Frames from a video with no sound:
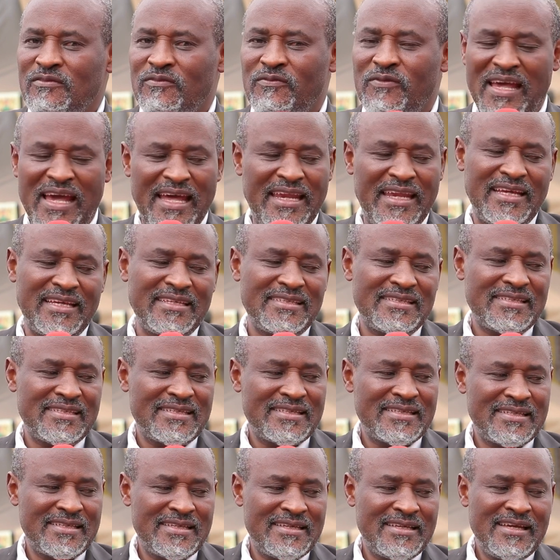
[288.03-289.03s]
fairness,
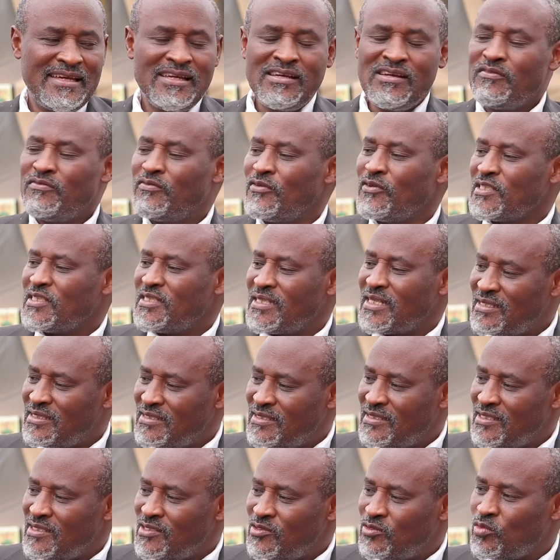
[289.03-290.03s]
for
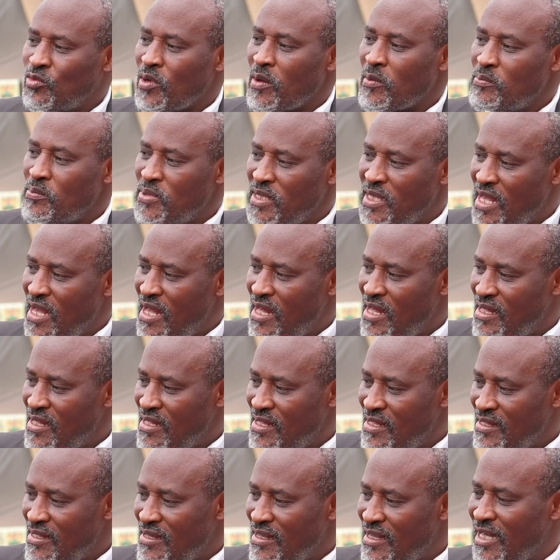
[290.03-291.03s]
justice to appear
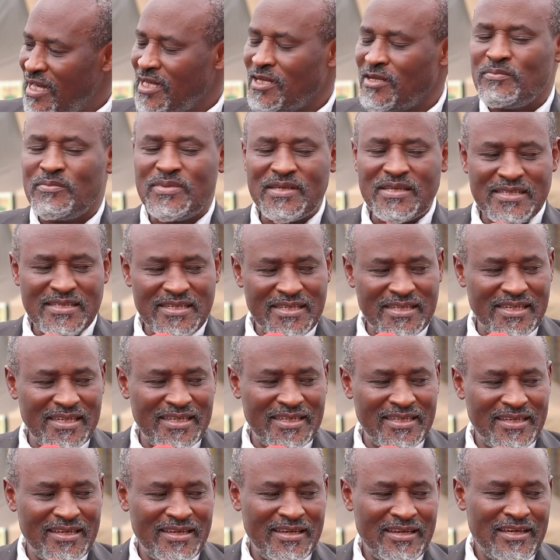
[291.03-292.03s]
and be
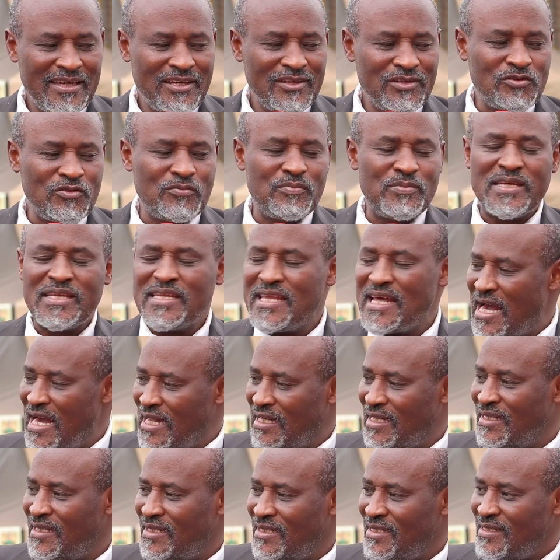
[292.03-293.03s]
seen to be
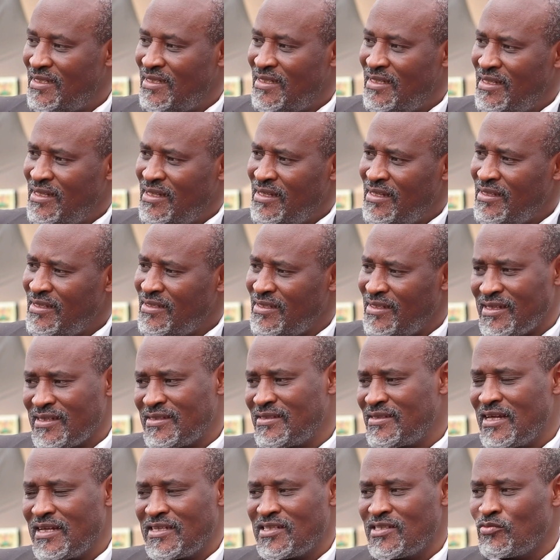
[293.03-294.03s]
done. Yes,
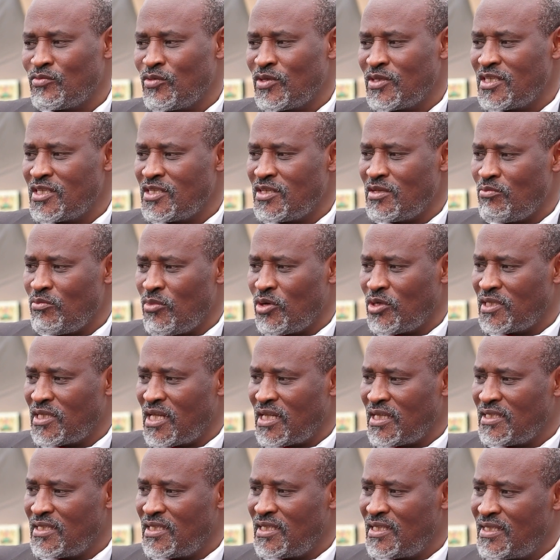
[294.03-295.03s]
that is what is important.